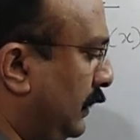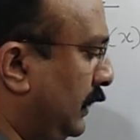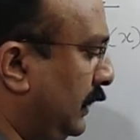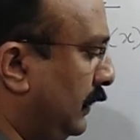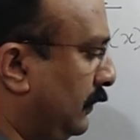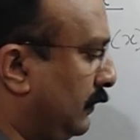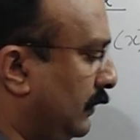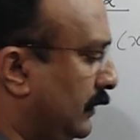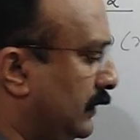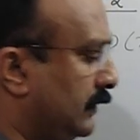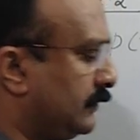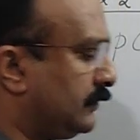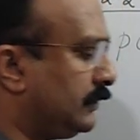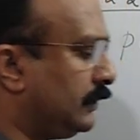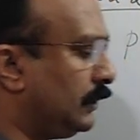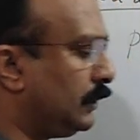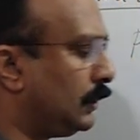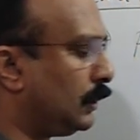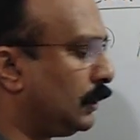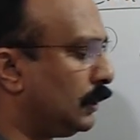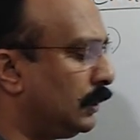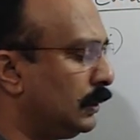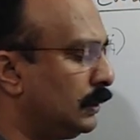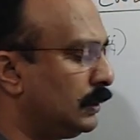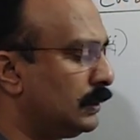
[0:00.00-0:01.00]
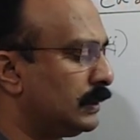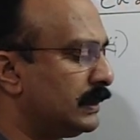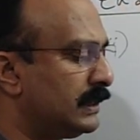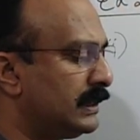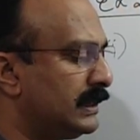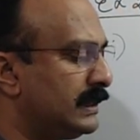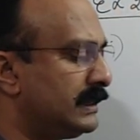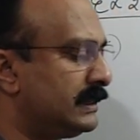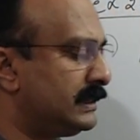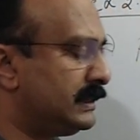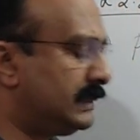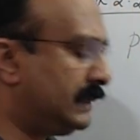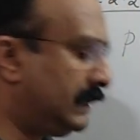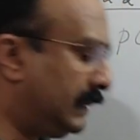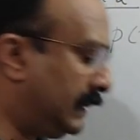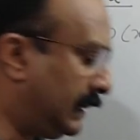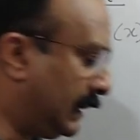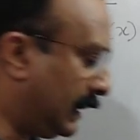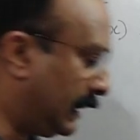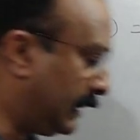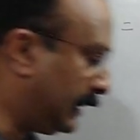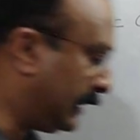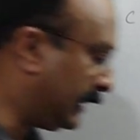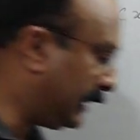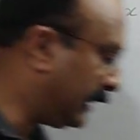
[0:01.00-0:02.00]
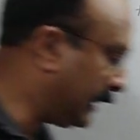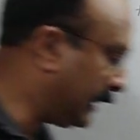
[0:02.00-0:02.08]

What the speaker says: equal to 0, c and d